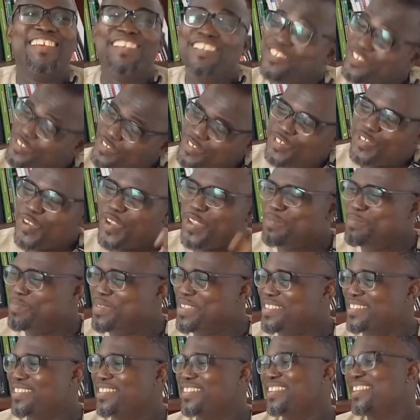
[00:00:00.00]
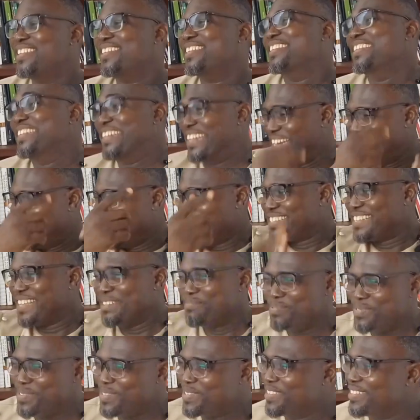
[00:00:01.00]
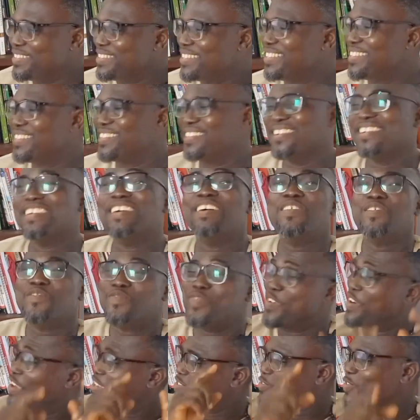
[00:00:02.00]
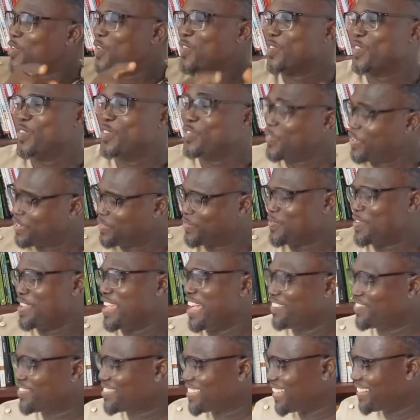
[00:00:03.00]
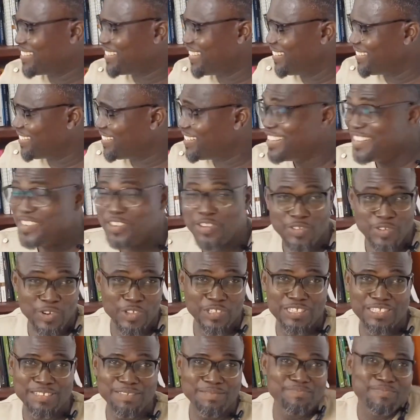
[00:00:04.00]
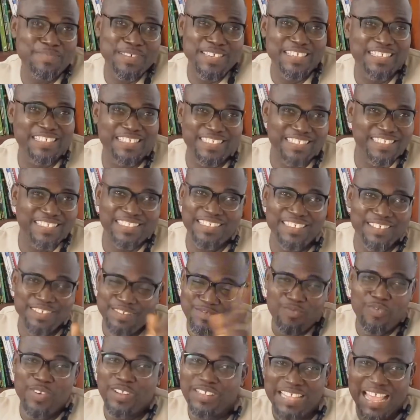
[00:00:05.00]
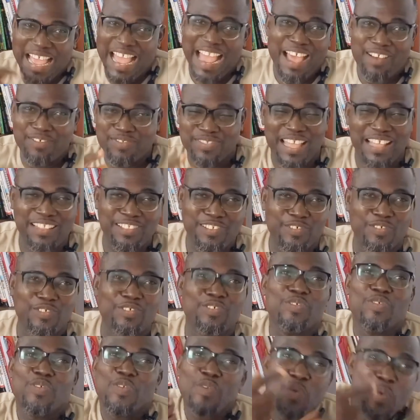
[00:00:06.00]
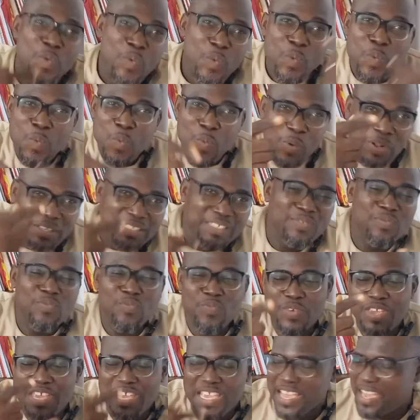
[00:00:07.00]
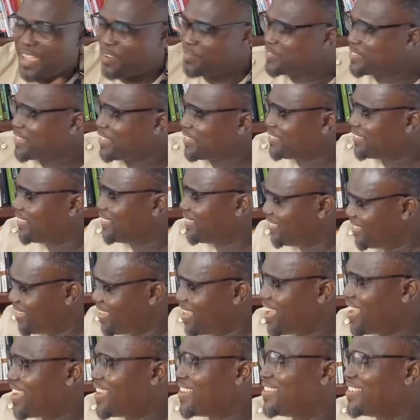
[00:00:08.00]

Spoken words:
Do join me in the next episode for us to conclude what we have started. Not me, what I have started, what we have started. Yeah.